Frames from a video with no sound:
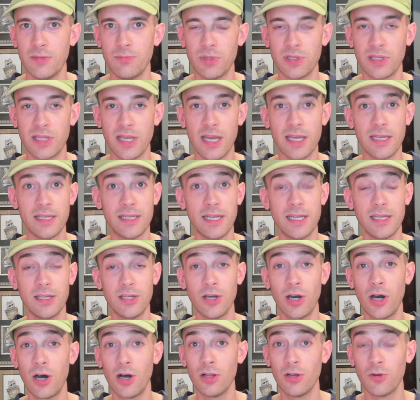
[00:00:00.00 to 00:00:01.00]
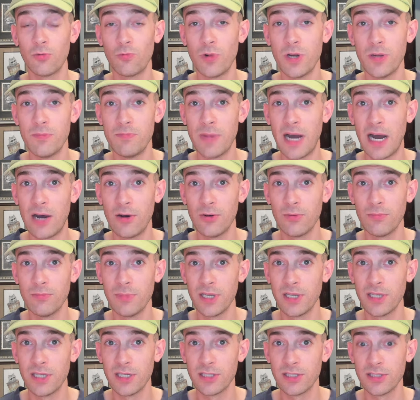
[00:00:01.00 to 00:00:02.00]
but they did call it Rib Mountain
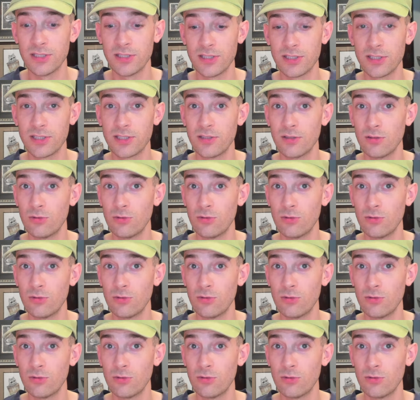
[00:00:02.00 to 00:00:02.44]
because